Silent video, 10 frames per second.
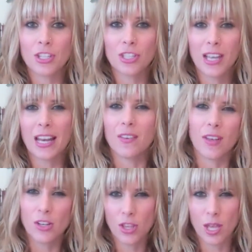It's kind of
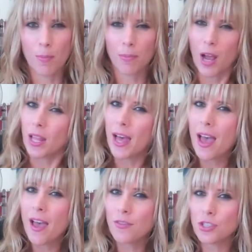under the
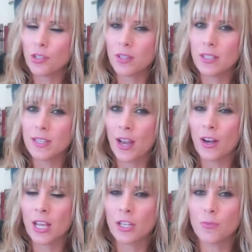umbrella of Children's
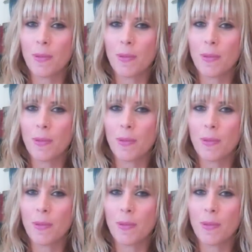Heritage,